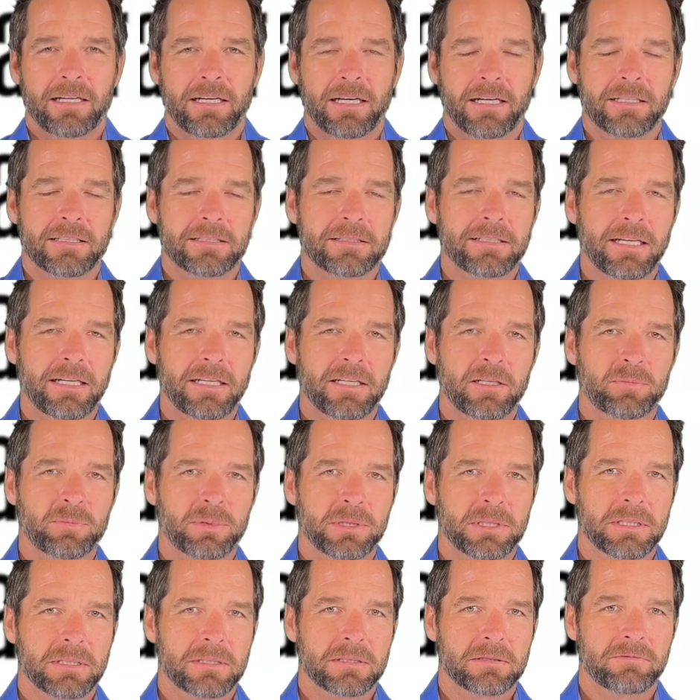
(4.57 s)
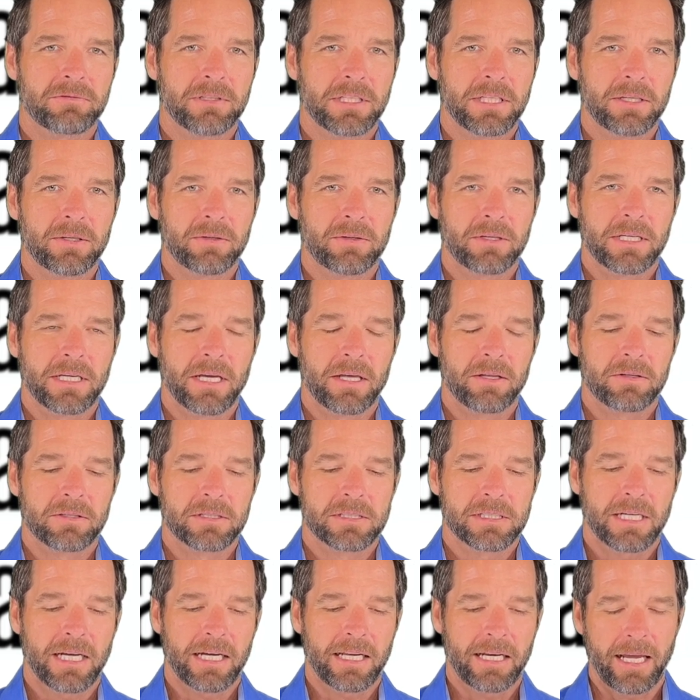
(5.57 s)
I decided to put this video together
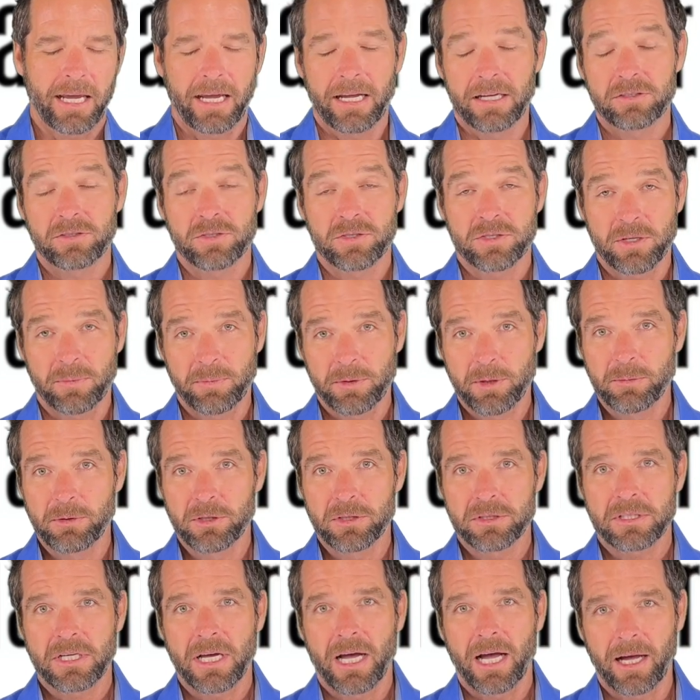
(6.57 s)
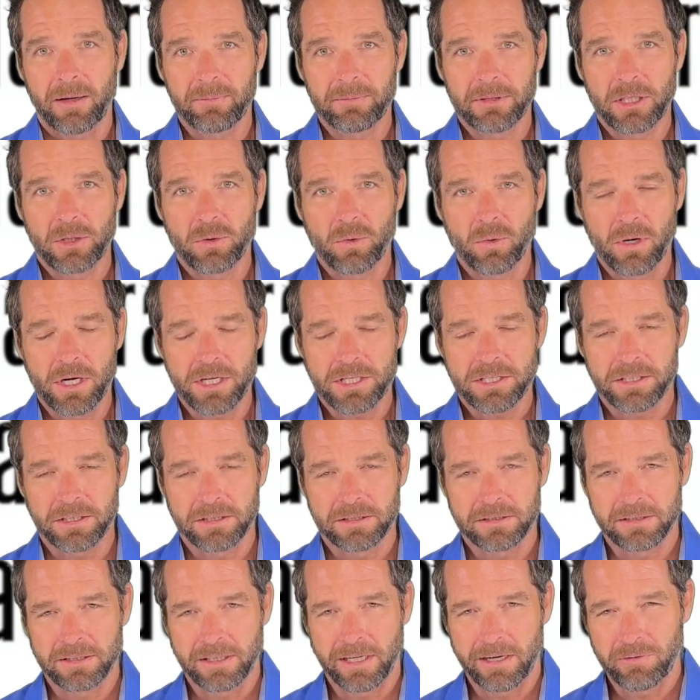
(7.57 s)
to kind of answer some of the most common
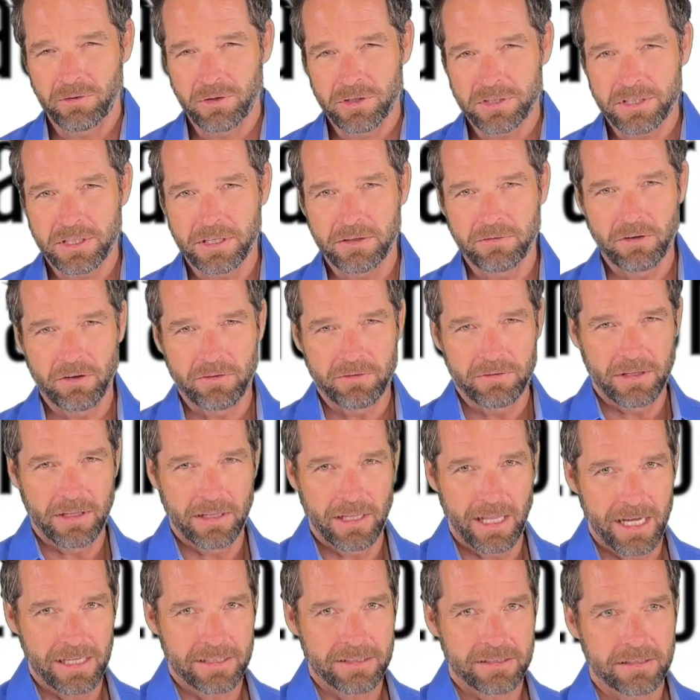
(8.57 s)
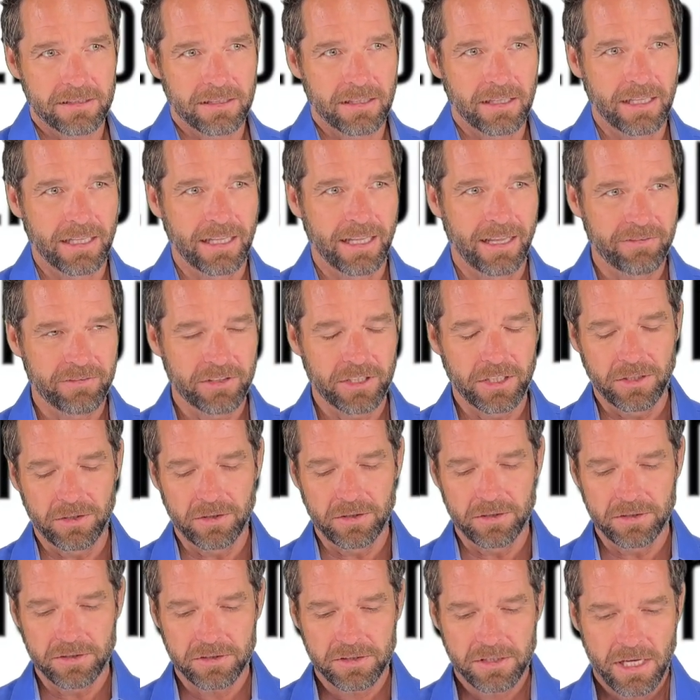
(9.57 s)
questions that I've received over the last 11
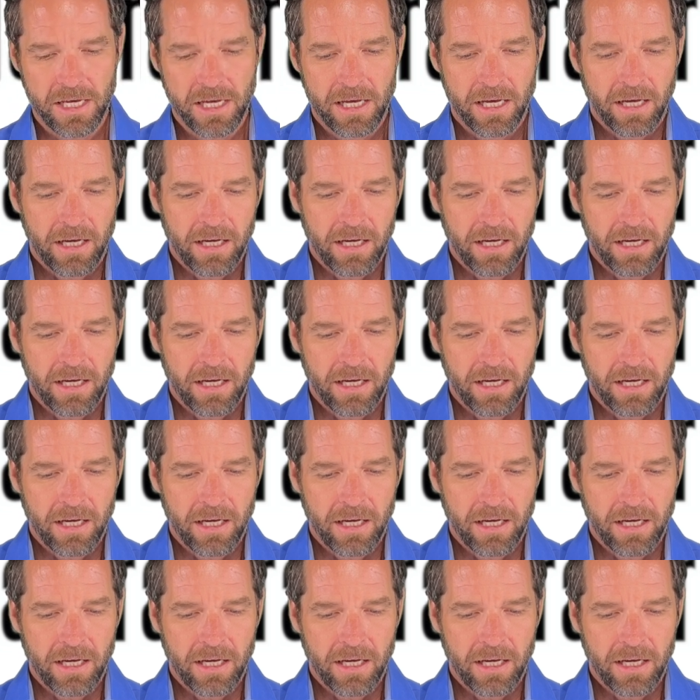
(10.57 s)
years.